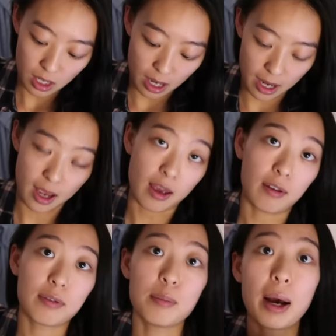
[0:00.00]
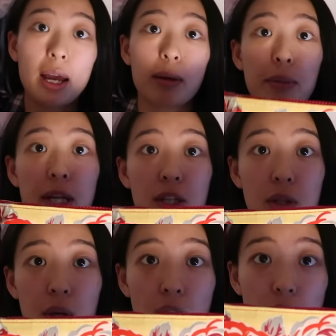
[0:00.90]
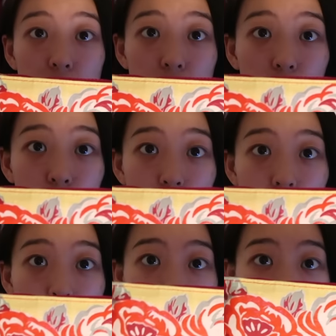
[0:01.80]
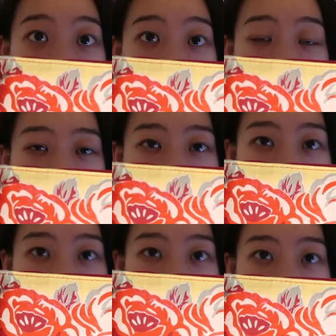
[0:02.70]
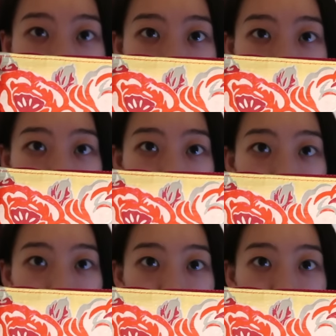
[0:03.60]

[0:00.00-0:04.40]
And I have my pencil case, which I've done a sounds video on.